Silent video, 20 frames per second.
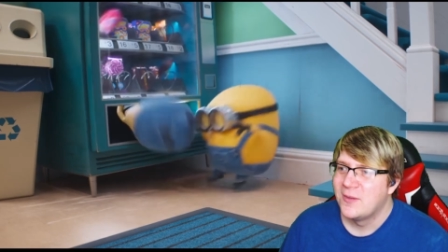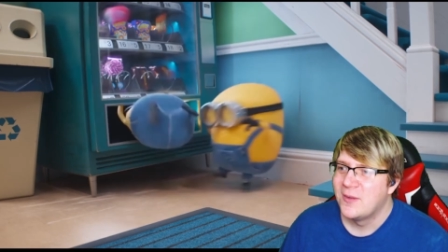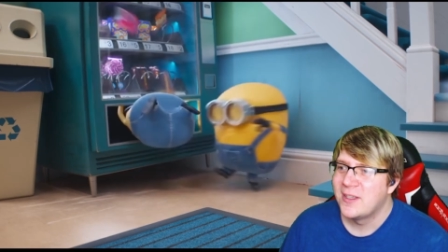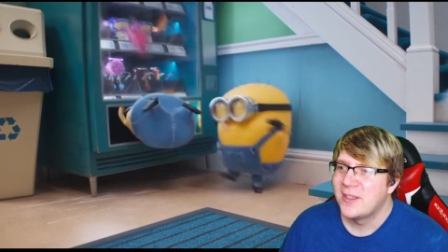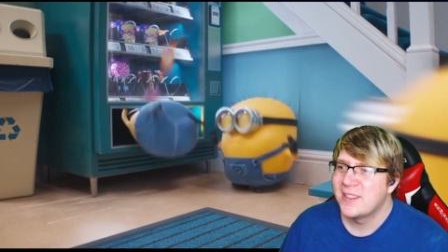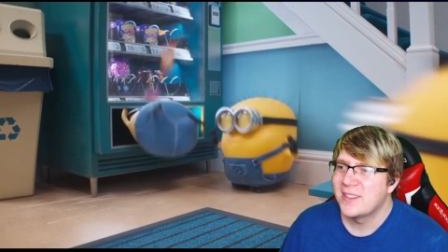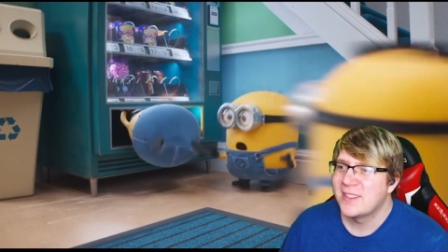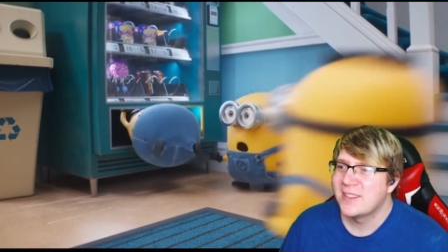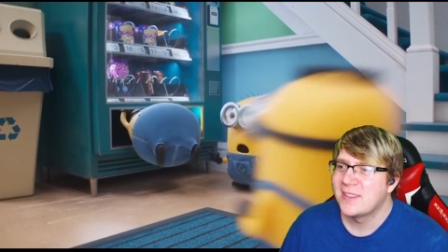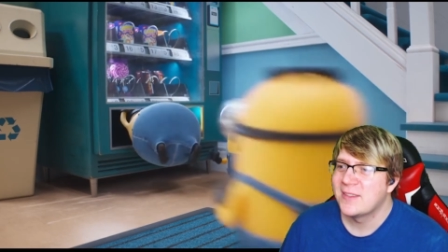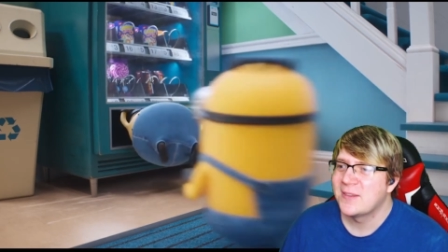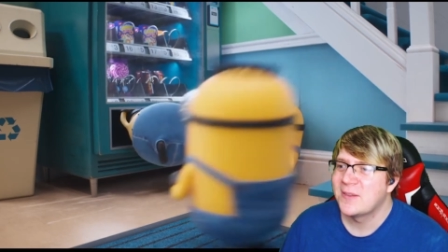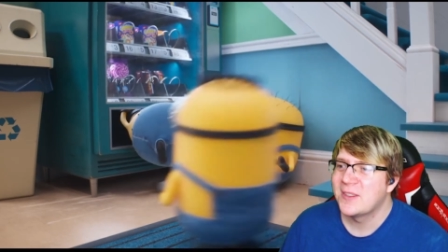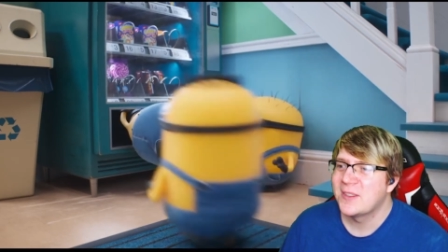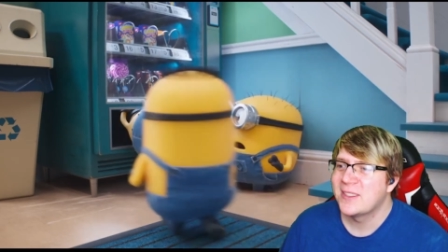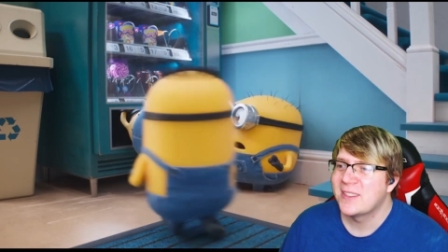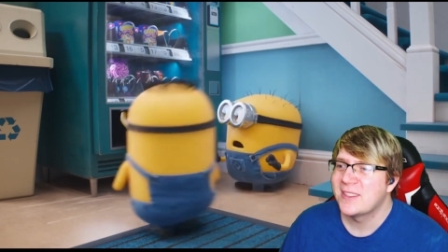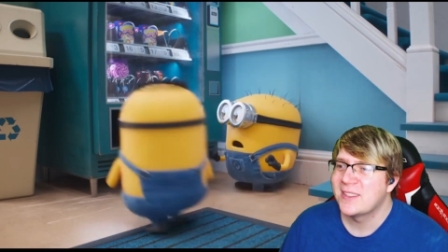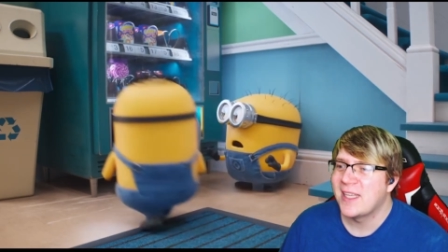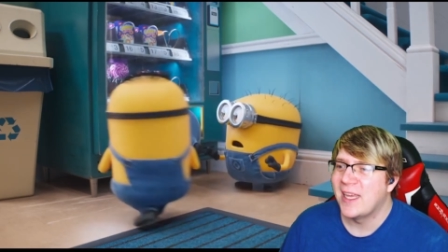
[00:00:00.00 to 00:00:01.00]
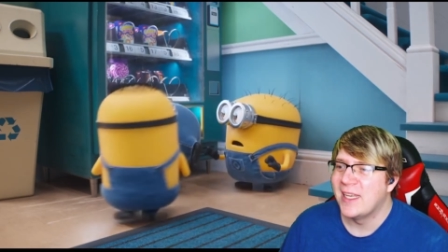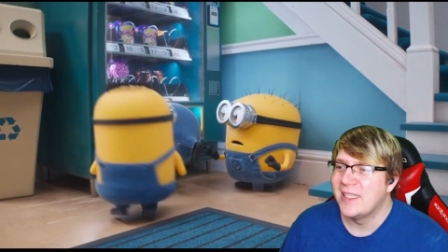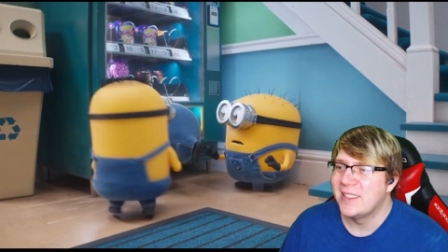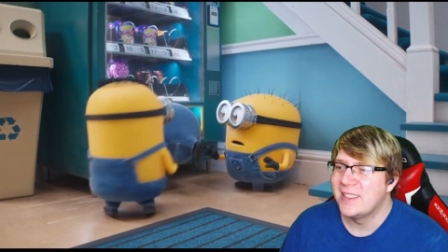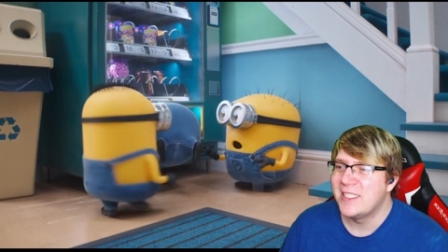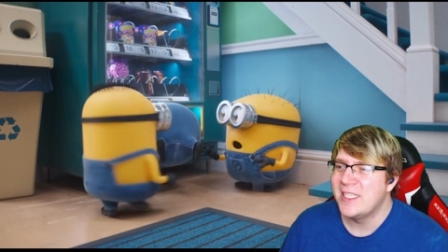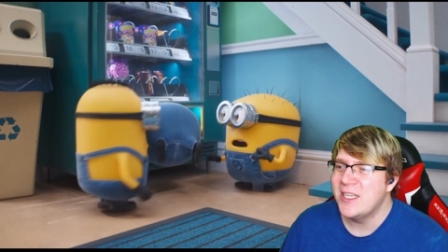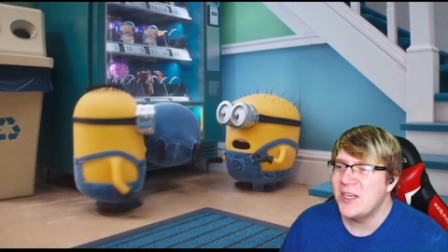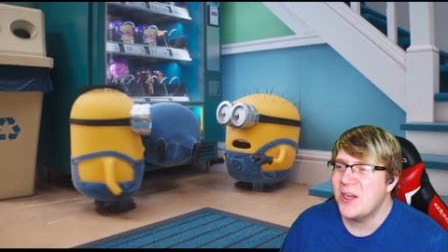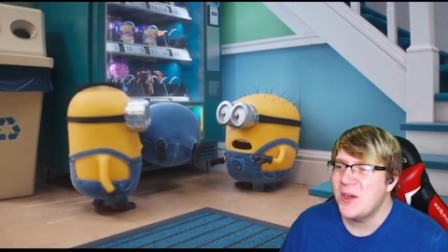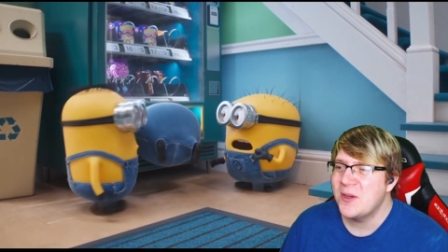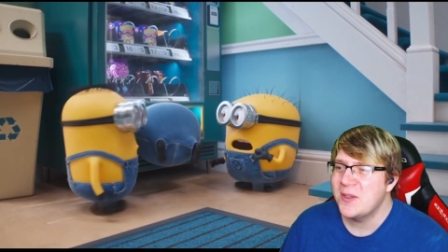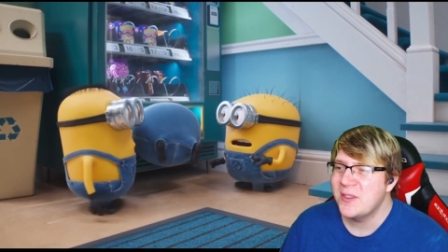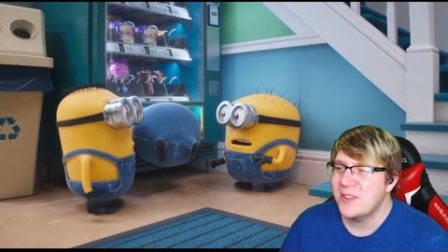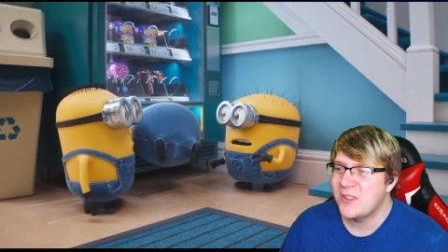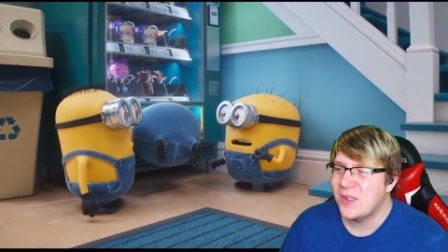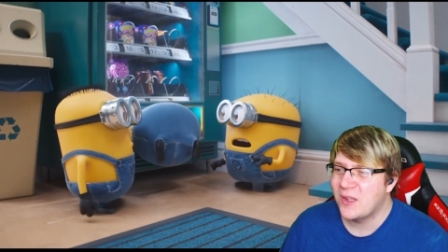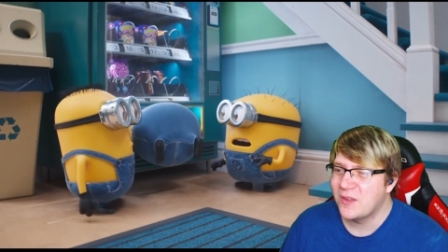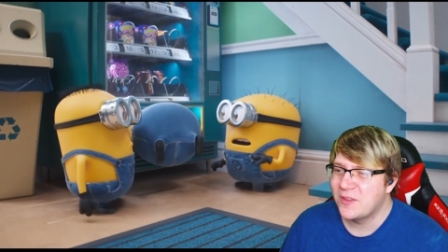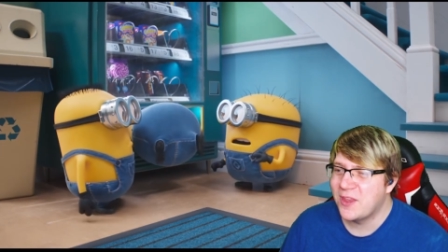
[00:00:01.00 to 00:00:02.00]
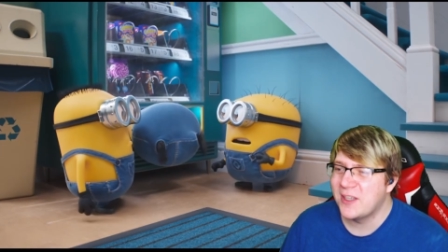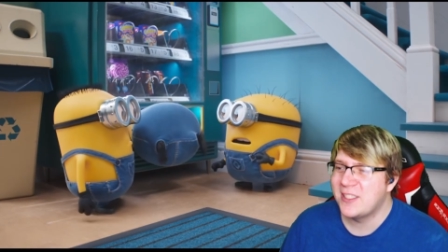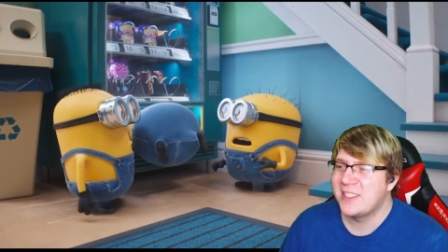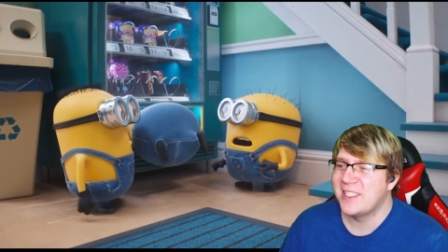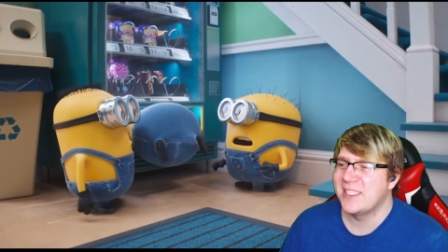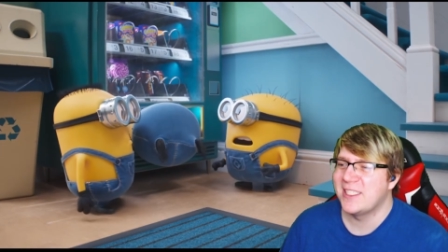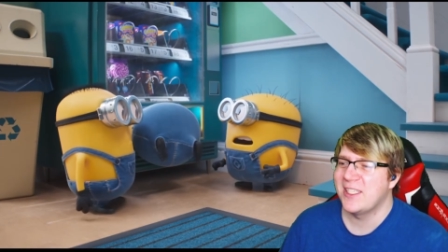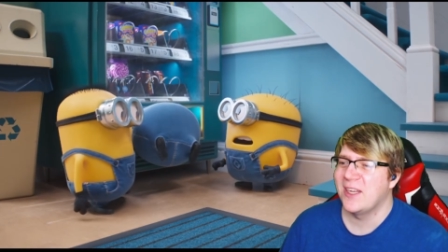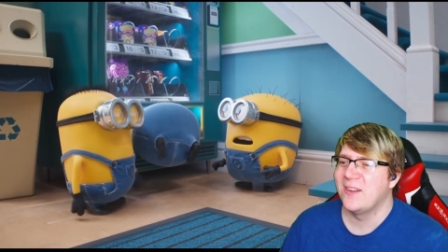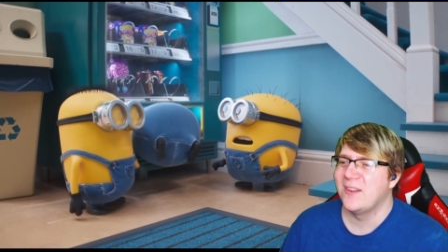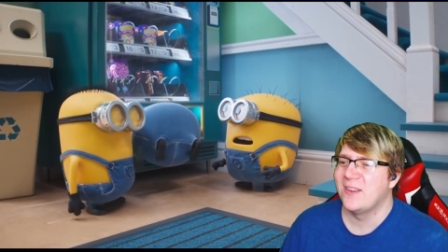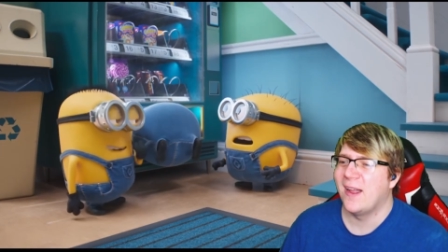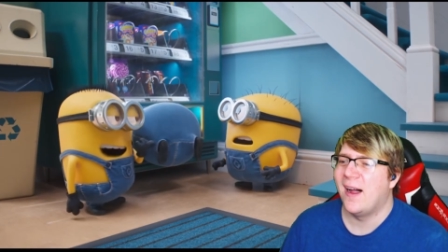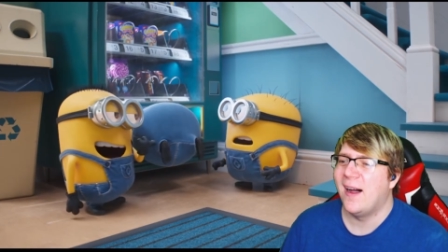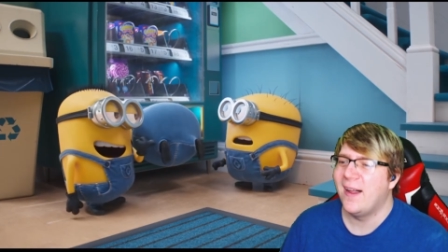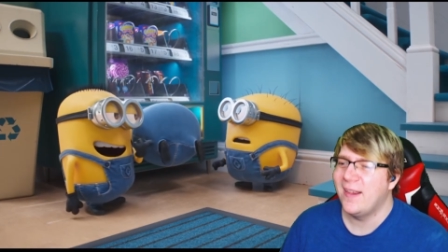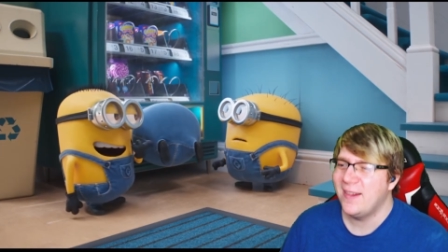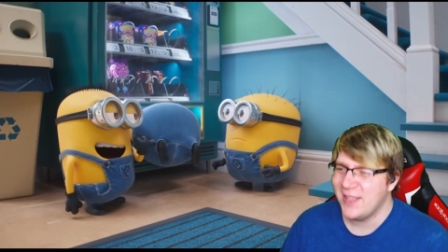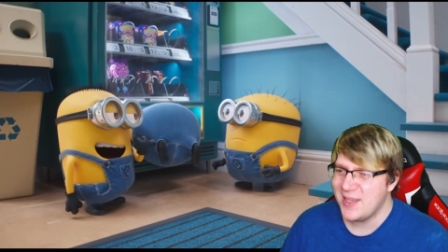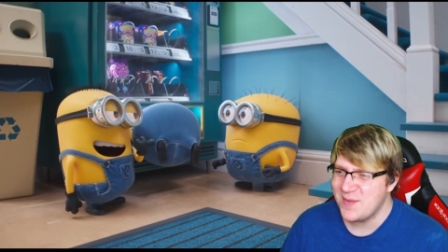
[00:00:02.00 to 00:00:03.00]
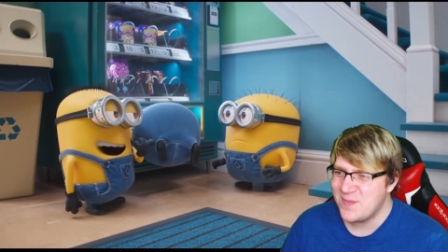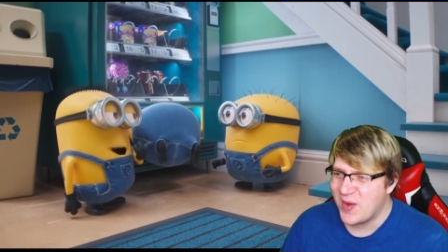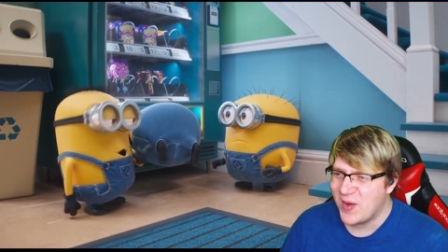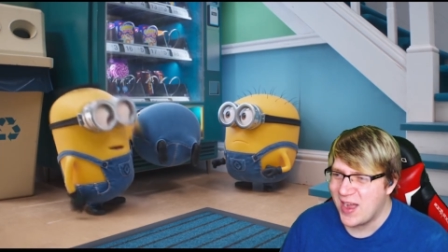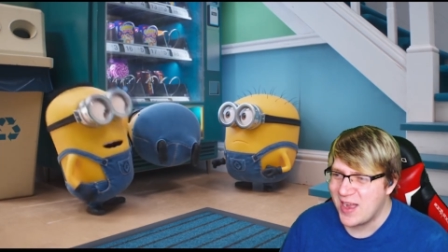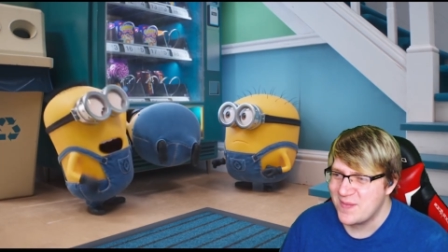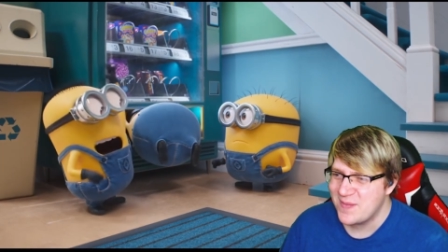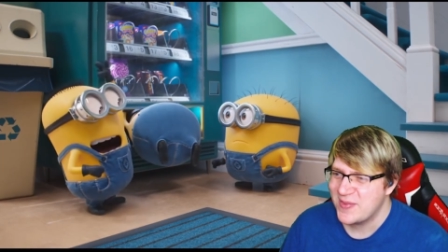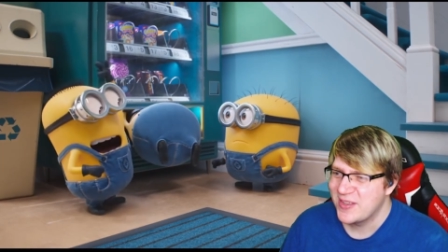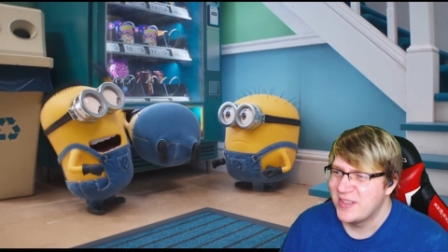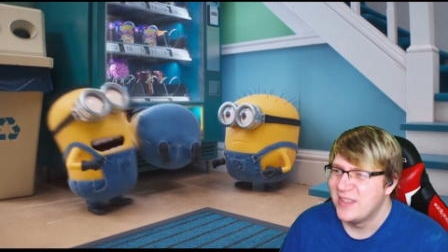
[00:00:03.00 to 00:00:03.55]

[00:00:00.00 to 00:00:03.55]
What is what is that? Cheetos? There's just a lollipop.